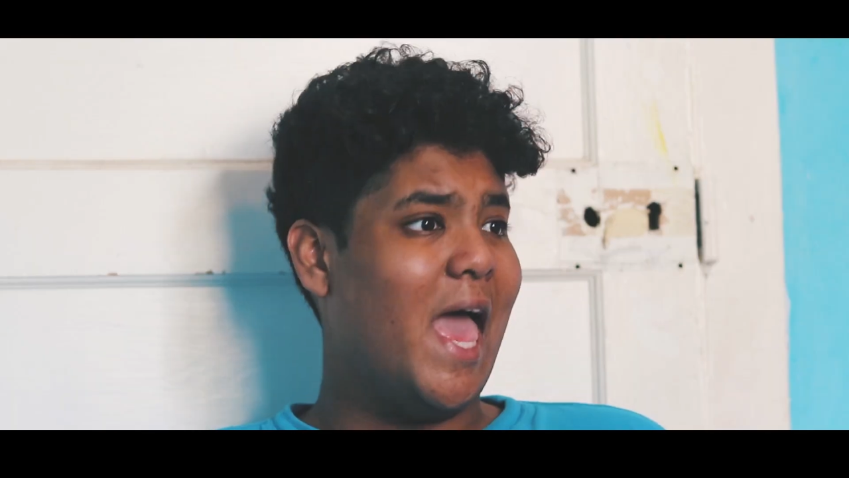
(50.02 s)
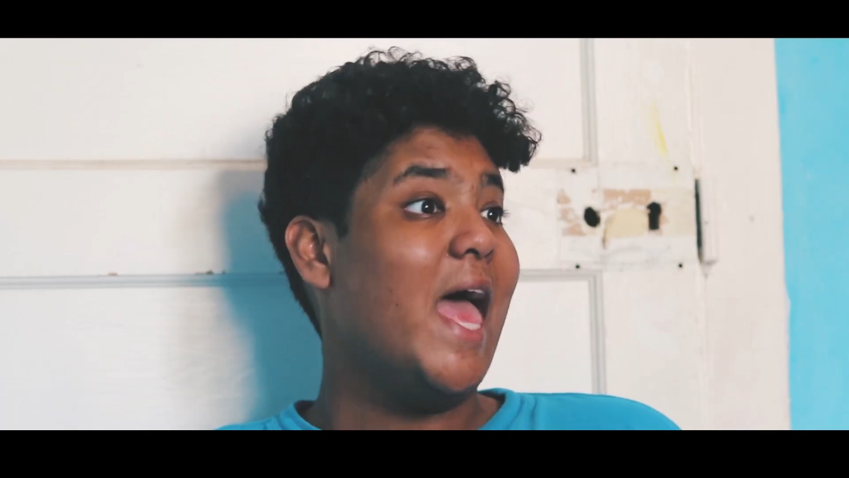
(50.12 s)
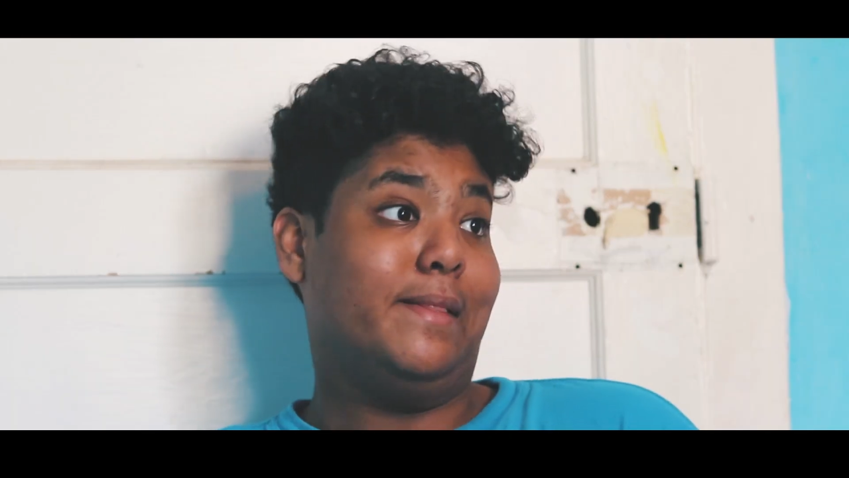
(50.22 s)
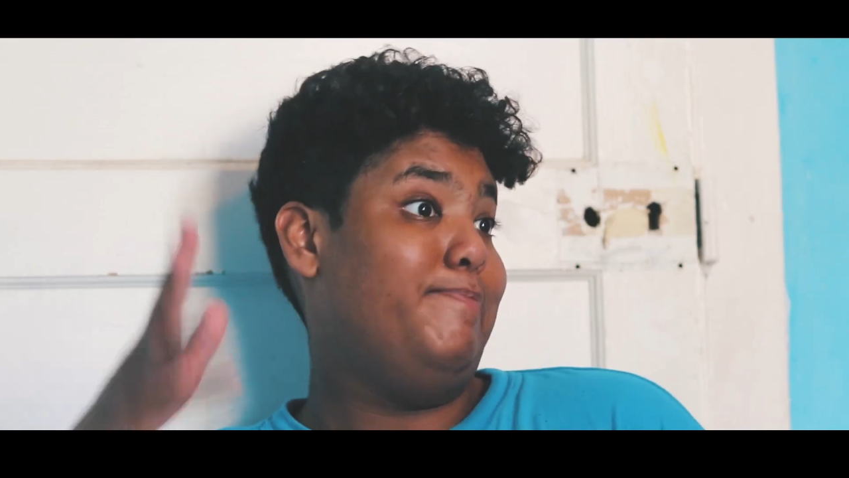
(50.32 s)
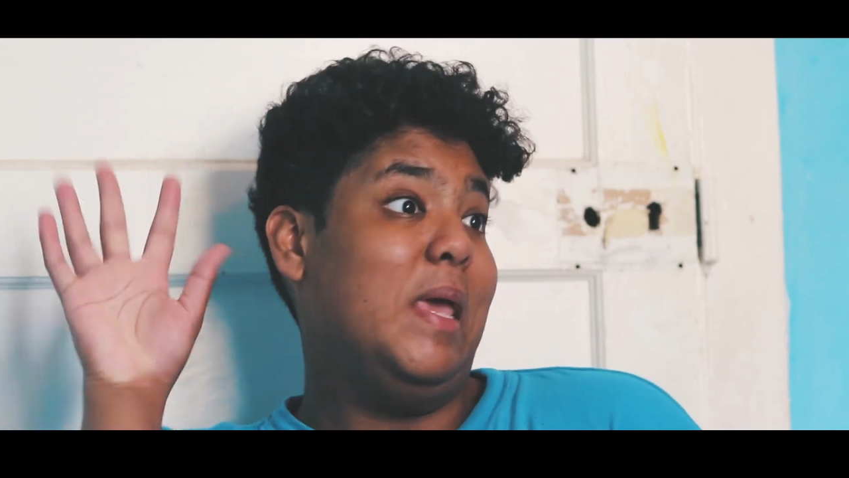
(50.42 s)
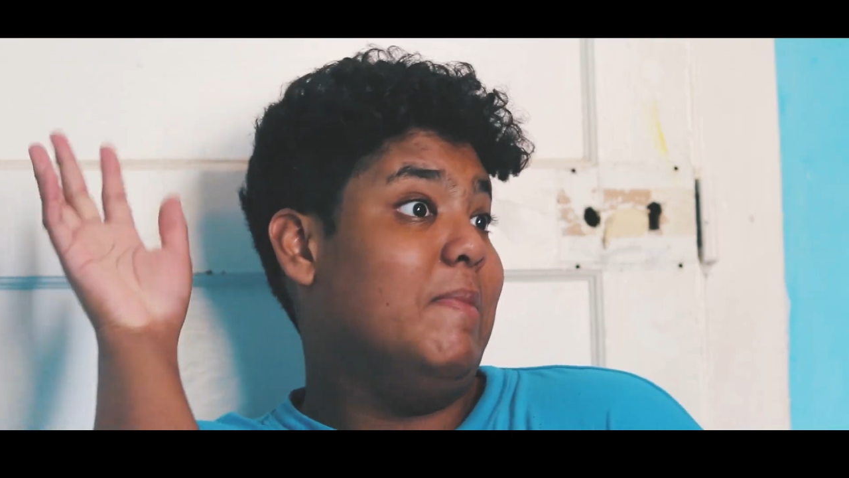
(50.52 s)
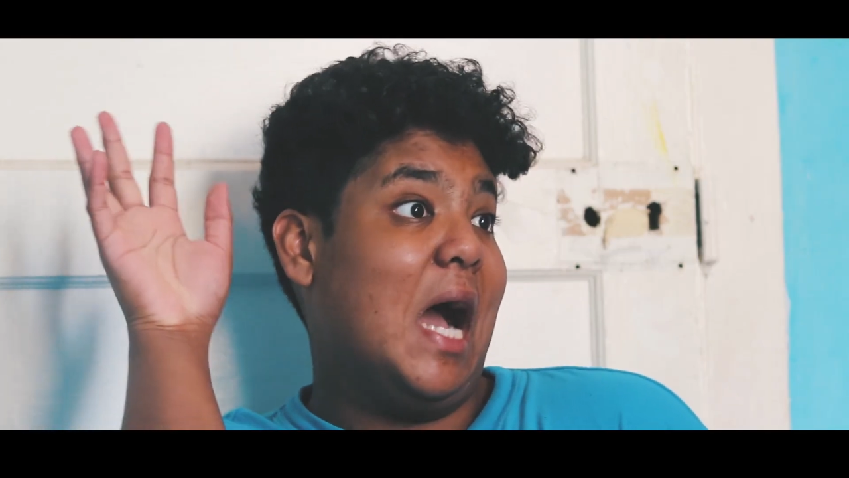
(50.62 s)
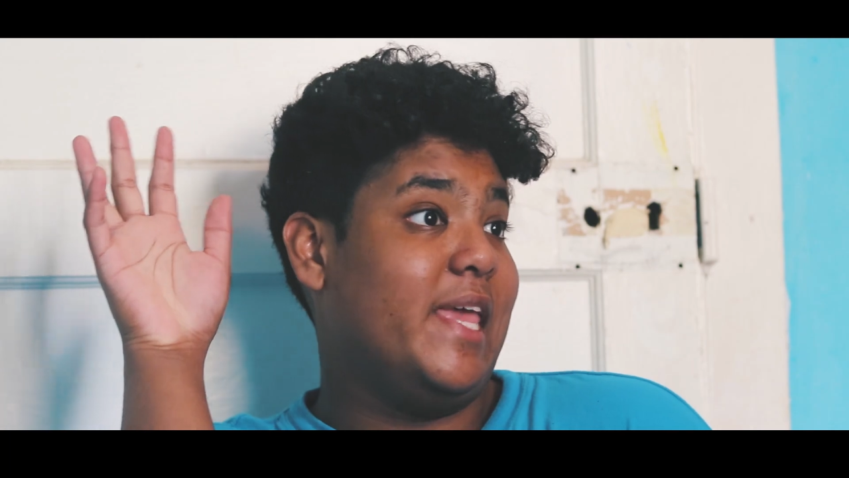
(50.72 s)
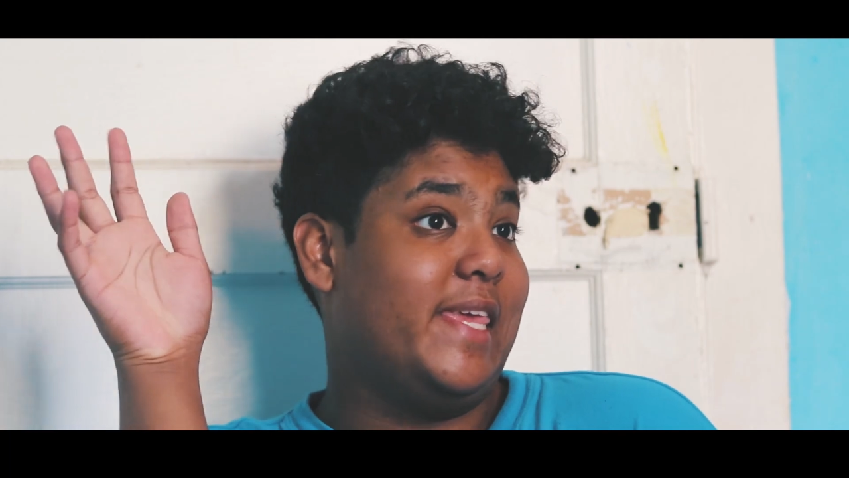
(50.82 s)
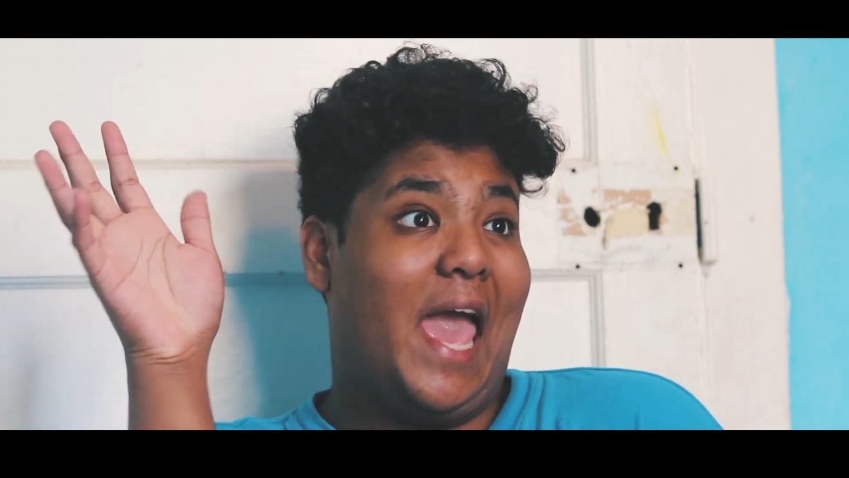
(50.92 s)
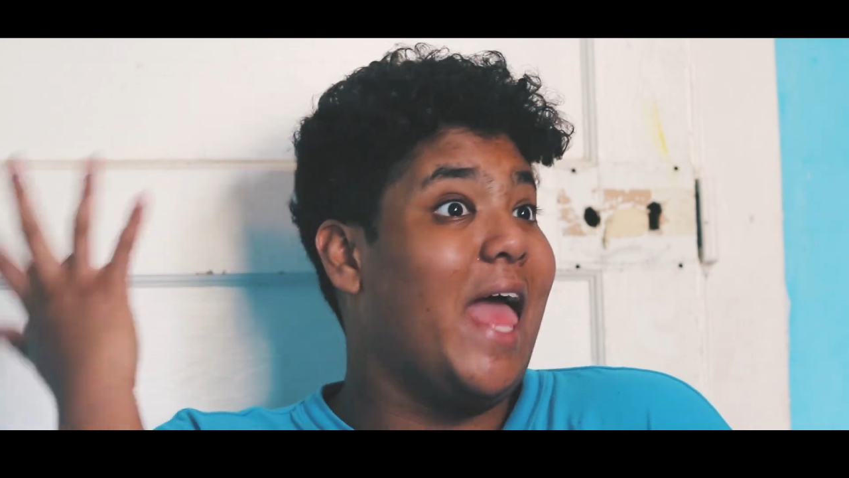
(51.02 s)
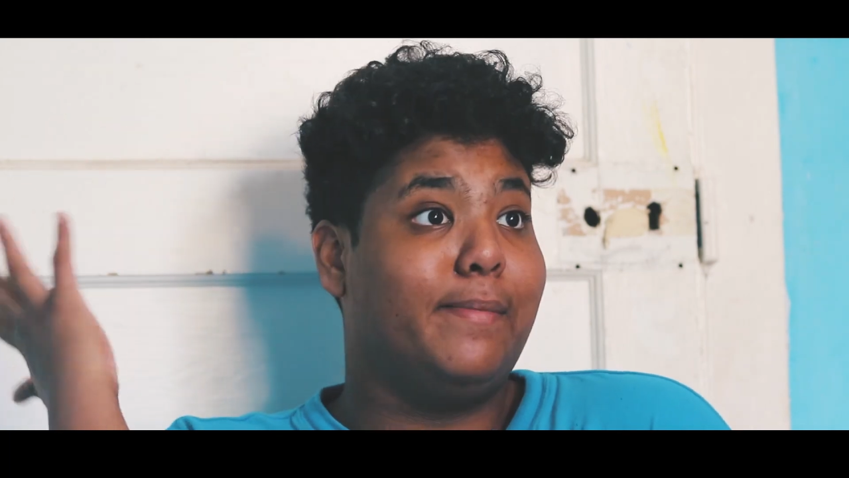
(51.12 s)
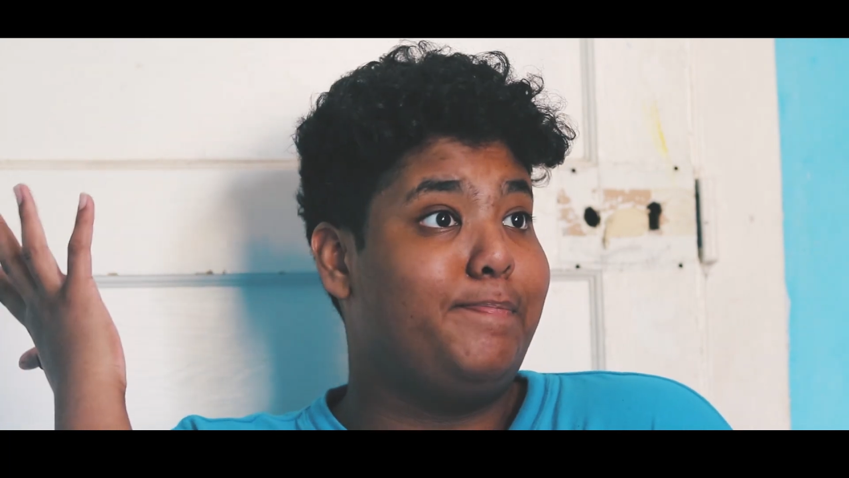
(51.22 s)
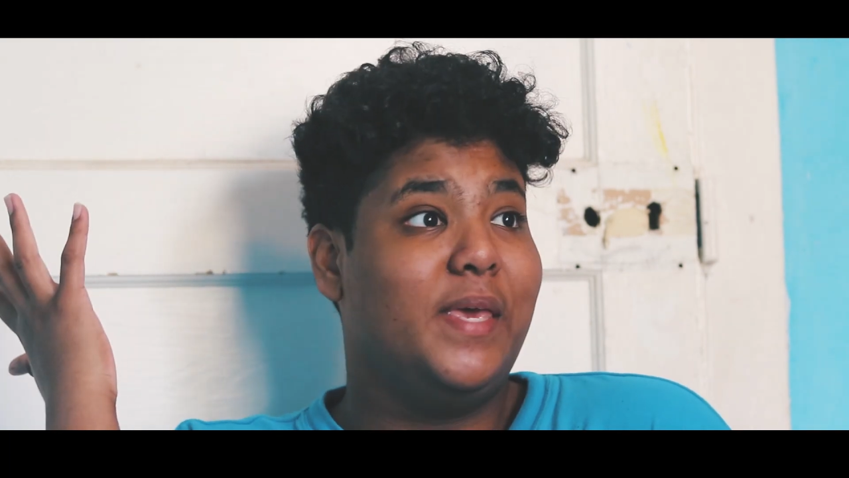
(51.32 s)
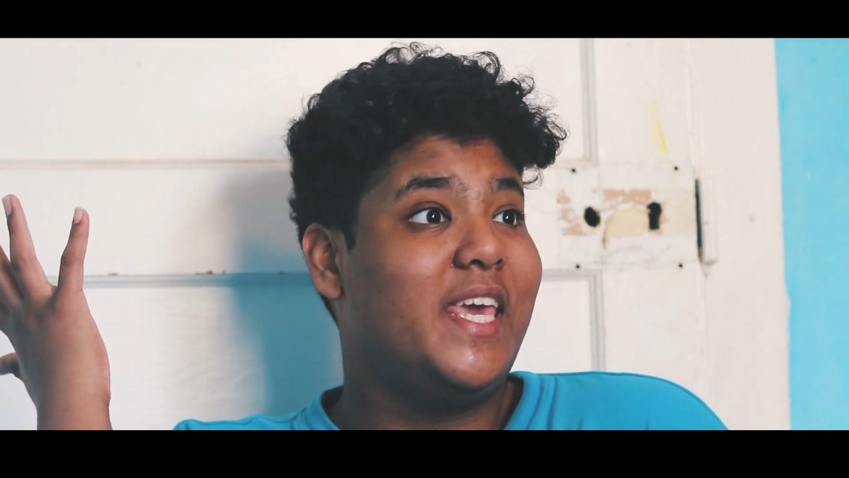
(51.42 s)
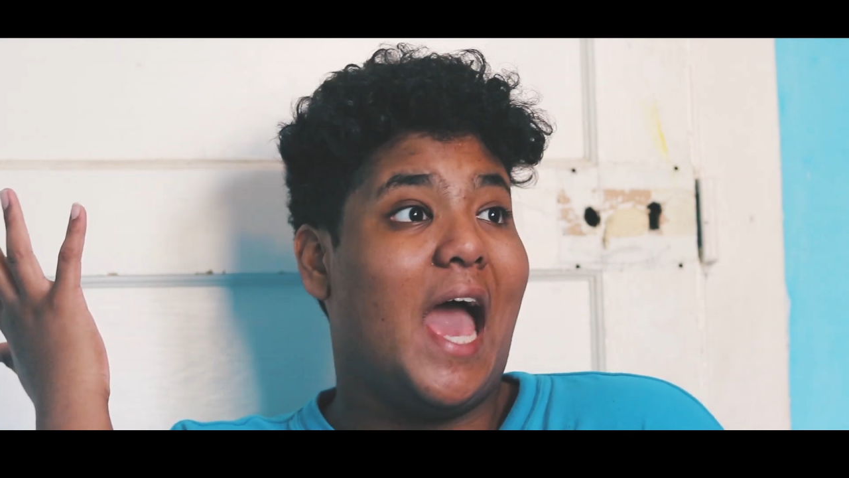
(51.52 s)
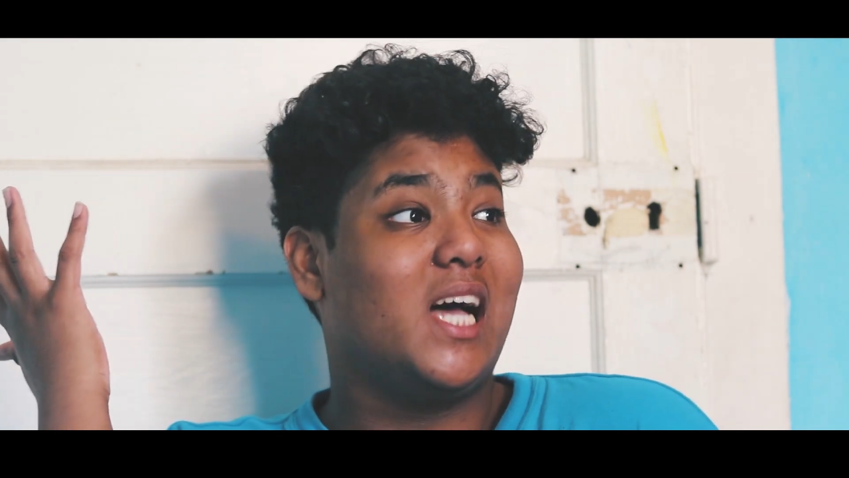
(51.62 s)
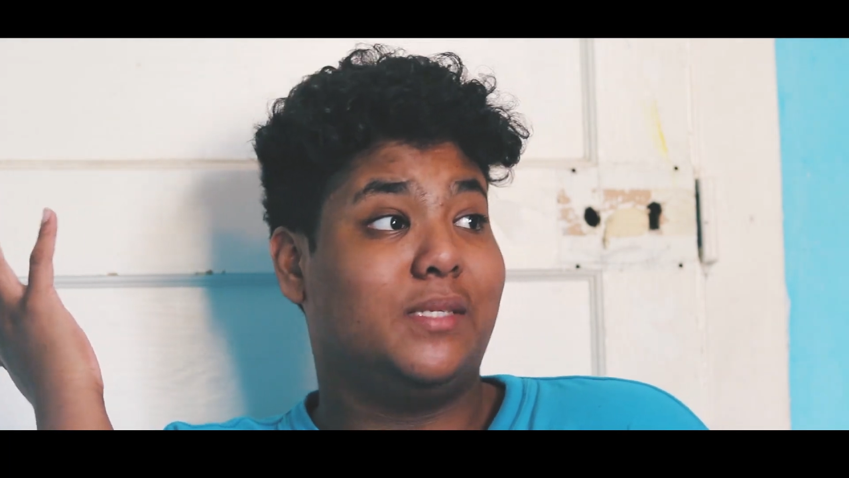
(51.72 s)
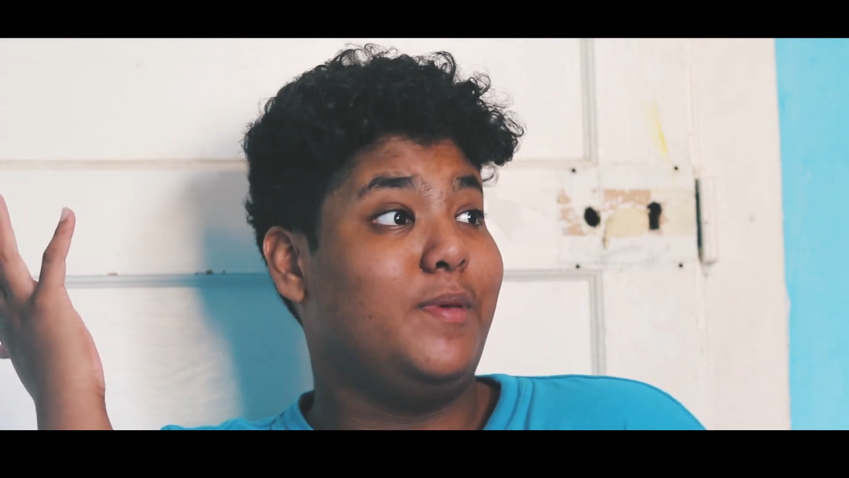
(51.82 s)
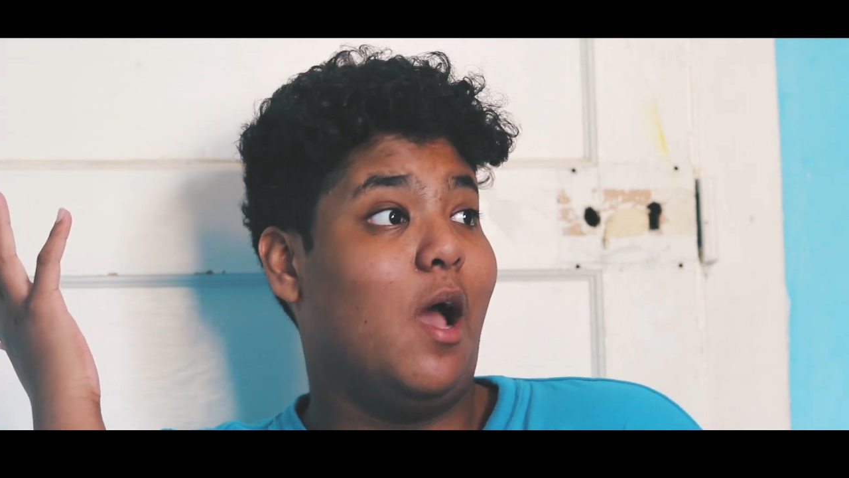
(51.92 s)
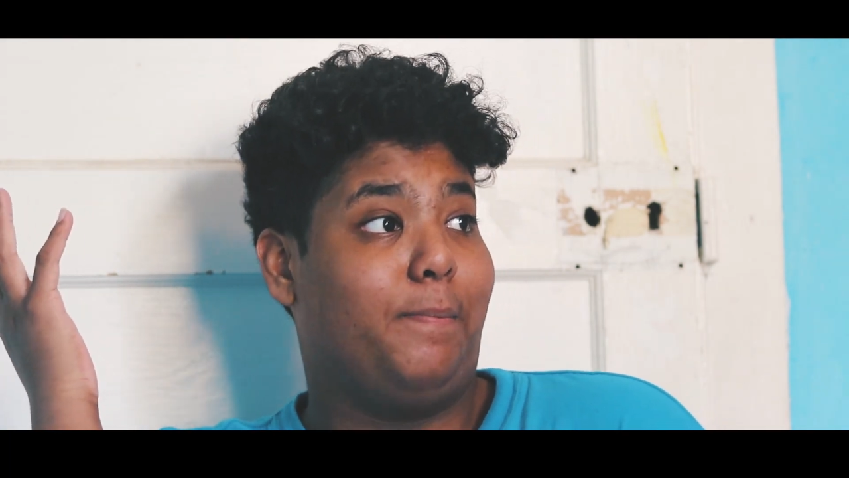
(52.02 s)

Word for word: NP boy, NP gas me